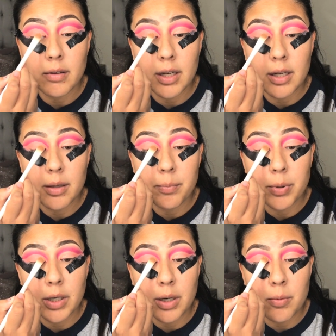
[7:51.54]
and
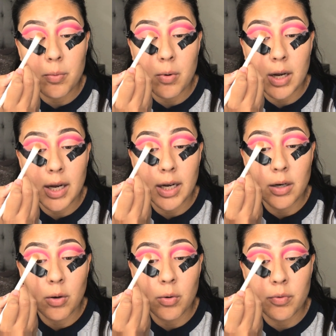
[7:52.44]
put it
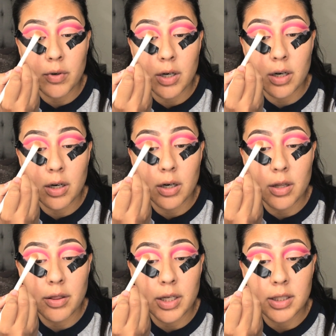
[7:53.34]
right over
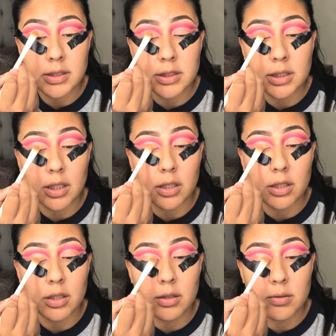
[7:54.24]
the concealer.